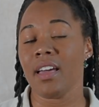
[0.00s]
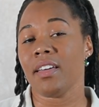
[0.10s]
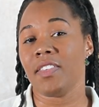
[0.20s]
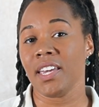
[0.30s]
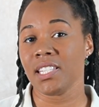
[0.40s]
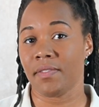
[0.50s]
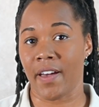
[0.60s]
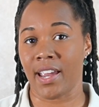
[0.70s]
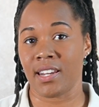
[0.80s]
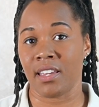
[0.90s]
These
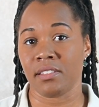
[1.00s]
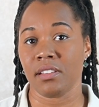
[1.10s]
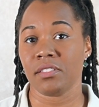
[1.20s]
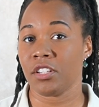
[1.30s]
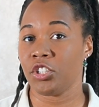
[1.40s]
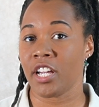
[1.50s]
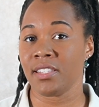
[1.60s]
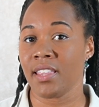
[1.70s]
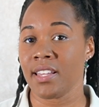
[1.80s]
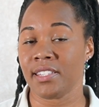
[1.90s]
findings
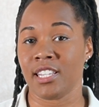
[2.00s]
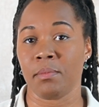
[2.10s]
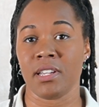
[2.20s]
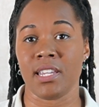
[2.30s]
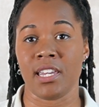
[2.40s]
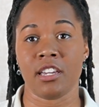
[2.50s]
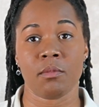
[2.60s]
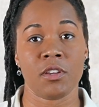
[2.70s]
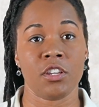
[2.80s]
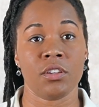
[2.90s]
suggest that CBD
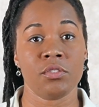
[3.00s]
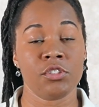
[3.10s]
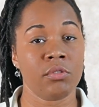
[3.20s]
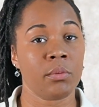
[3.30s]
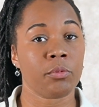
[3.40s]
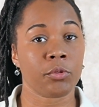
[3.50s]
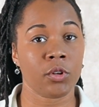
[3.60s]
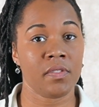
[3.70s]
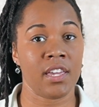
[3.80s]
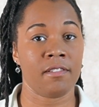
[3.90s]
could be used to
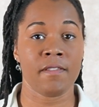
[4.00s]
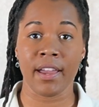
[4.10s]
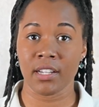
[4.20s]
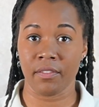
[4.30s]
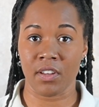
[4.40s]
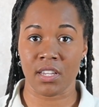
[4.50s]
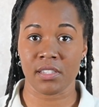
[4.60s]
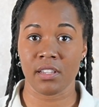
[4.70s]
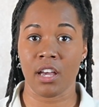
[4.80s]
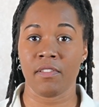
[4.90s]
improve the
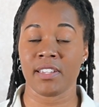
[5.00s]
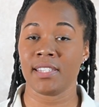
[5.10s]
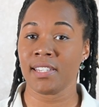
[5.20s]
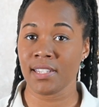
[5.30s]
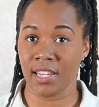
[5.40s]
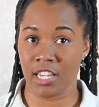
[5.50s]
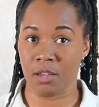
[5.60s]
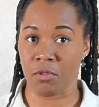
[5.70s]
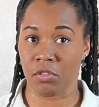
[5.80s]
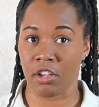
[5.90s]
effectiveness of existing
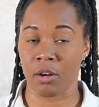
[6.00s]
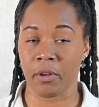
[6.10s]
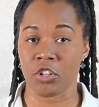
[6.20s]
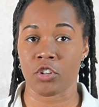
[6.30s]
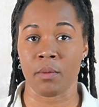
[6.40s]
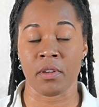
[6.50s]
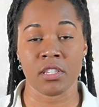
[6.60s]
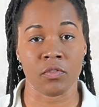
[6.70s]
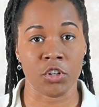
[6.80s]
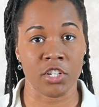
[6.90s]
chemotherapy
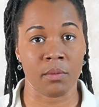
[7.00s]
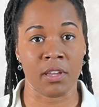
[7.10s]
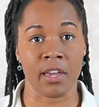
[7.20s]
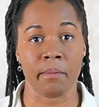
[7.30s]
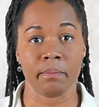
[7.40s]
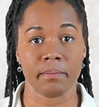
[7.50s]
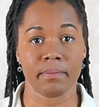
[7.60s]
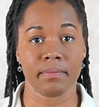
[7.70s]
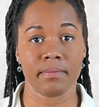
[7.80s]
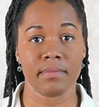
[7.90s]
treatments for GBM.
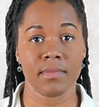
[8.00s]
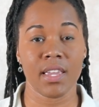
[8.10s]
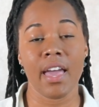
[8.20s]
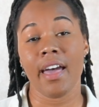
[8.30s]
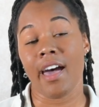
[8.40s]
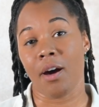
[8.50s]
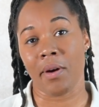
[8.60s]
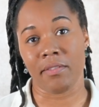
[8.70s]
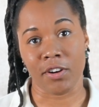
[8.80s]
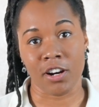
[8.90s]

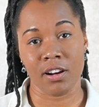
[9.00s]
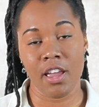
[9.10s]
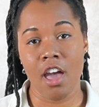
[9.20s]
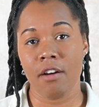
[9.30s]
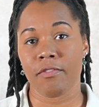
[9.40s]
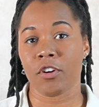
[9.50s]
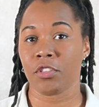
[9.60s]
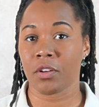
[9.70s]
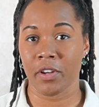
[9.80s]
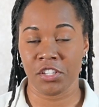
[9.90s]
However,
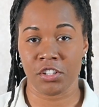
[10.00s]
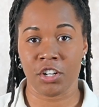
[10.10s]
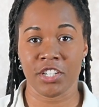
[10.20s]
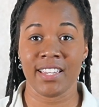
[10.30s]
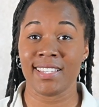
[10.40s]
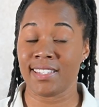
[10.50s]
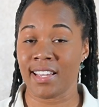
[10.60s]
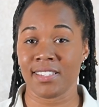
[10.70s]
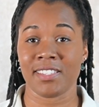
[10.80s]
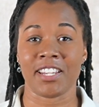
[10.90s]
further research is
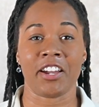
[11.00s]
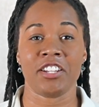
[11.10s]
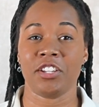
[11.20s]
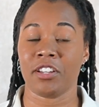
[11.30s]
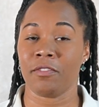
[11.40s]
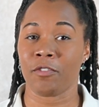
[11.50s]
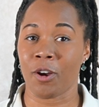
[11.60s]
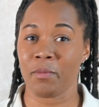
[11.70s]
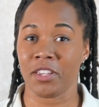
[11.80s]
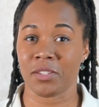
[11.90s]
necessary to
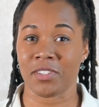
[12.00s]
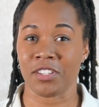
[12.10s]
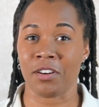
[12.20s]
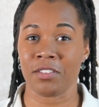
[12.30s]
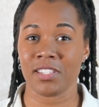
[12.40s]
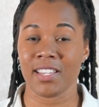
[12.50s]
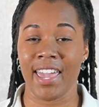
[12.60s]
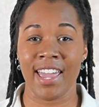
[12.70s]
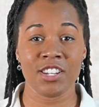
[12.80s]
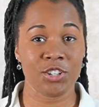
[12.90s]
confirm these results
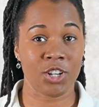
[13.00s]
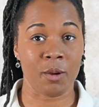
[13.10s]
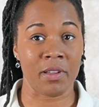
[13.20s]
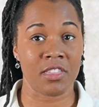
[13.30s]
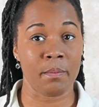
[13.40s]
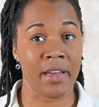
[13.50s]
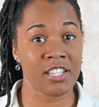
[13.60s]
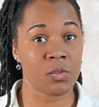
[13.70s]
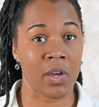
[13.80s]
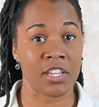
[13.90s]
and determine the
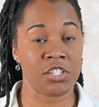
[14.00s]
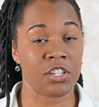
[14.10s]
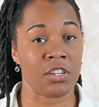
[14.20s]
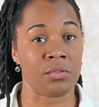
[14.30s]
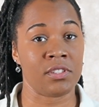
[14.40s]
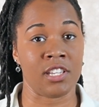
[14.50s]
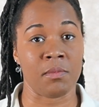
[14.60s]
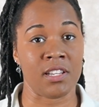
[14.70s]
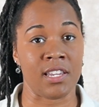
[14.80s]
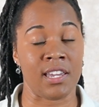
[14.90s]
best ways to use
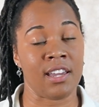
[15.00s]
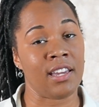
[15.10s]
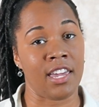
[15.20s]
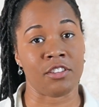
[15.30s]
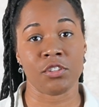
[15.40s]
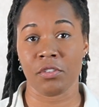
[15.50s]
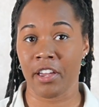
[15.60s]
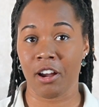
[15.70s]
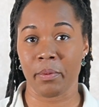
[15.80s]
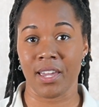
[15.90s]
CBD in cancer
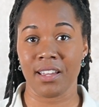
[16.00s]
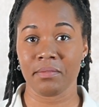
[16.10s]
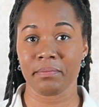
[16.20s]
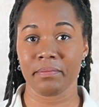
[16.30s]
therapy.